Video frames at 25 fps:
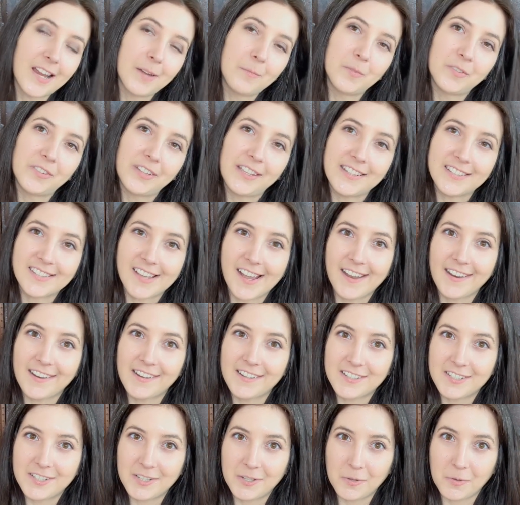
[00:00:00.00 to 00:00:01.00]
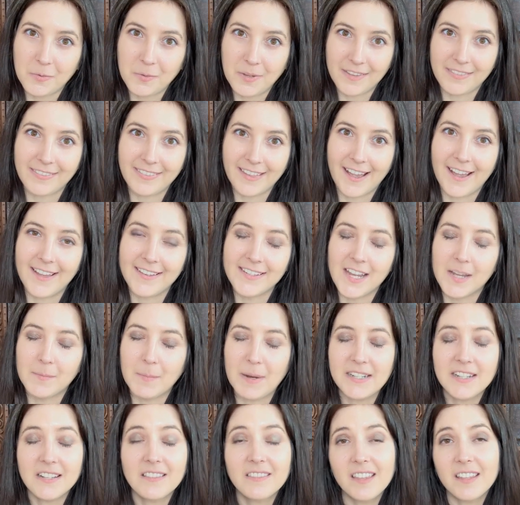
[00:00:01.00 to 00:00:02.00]
I'm really excited to get that.
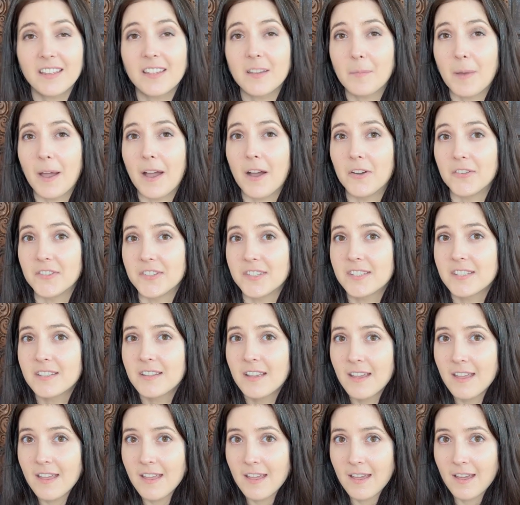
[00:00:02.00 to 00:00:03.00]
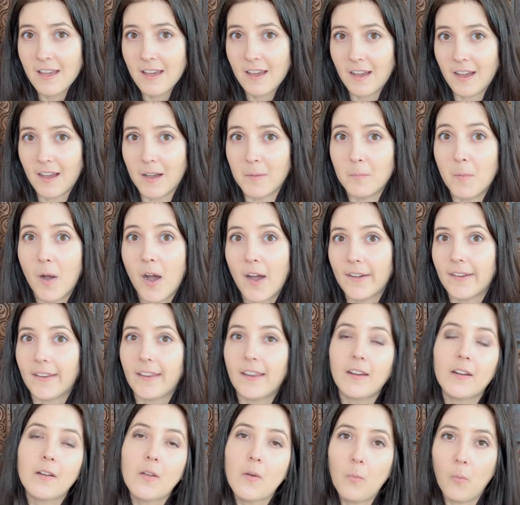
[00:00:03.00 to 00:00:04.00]
I did think about
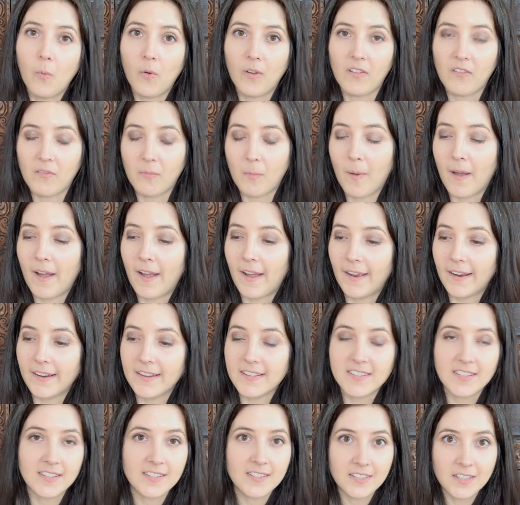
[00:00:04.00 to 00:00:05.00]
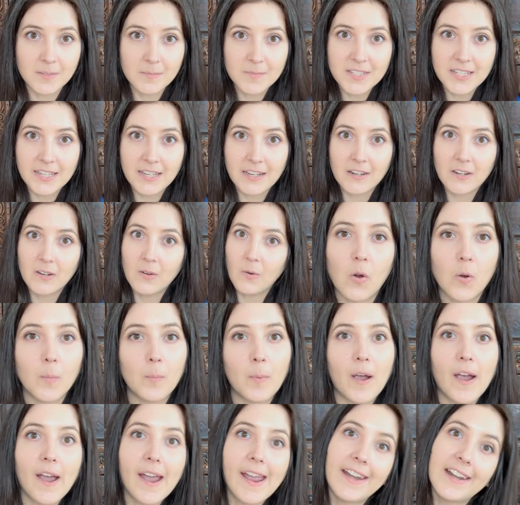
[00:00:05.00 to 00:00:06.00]
modding one of my systems here, or
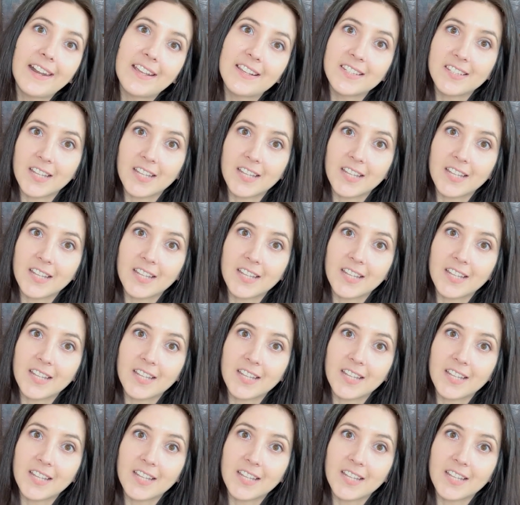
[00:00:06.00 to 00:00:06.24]
buying a